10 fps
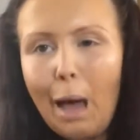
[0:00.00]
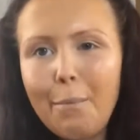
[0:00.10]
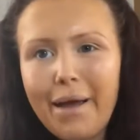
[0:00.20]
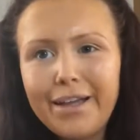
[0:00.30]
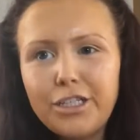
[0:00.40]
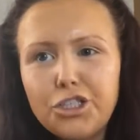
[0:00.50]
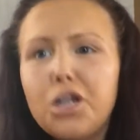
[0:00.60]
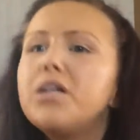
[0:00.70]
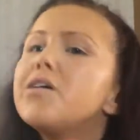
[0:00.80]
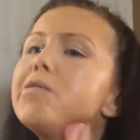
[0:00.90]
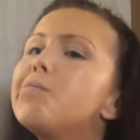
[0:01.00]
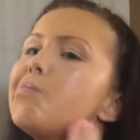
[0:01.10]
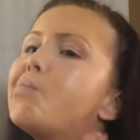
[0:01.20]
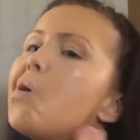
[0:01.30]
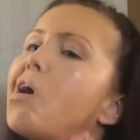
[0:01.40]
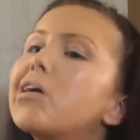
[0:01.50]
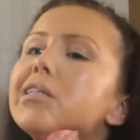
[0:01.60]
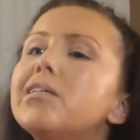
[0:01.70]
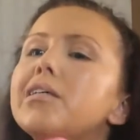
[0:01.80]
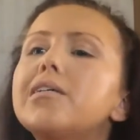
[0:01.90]
I might should have
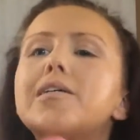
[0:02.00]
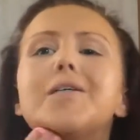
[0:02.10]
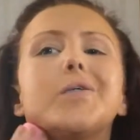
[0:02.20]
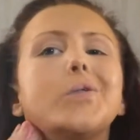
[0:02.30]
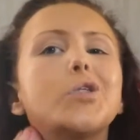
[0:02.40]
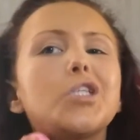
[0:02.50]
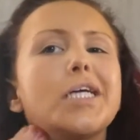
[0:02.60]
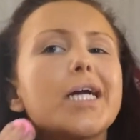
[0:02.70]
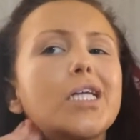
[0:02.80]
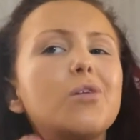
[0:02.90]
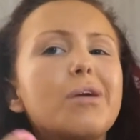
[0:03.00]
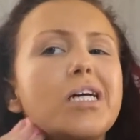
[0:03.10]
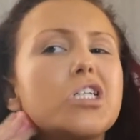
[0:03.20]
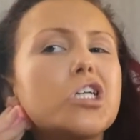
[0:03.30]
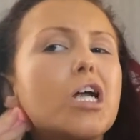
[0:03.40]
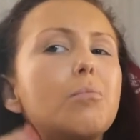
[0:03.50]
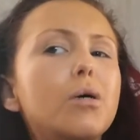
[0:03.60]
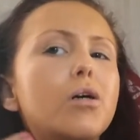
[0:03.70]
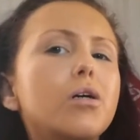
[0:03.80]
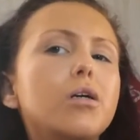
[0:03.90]
actually taken the rest down
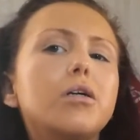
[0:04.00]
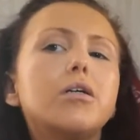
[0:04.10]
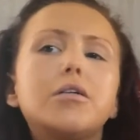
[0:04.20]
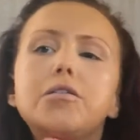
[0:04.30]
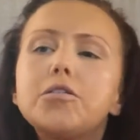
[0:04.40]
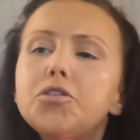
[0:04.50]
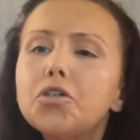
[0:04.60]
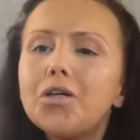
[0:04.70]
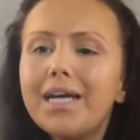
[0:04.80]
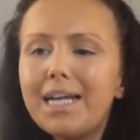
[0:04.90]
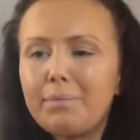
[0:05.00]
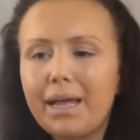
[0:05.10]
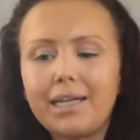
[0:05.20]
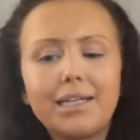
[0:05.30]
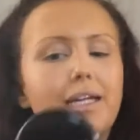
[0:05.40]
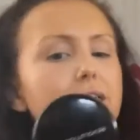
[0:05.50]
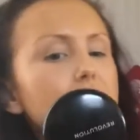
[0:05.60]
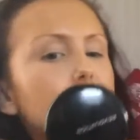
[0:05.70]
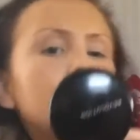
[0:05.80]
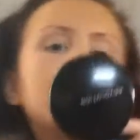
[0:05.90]
the jawline to blend that.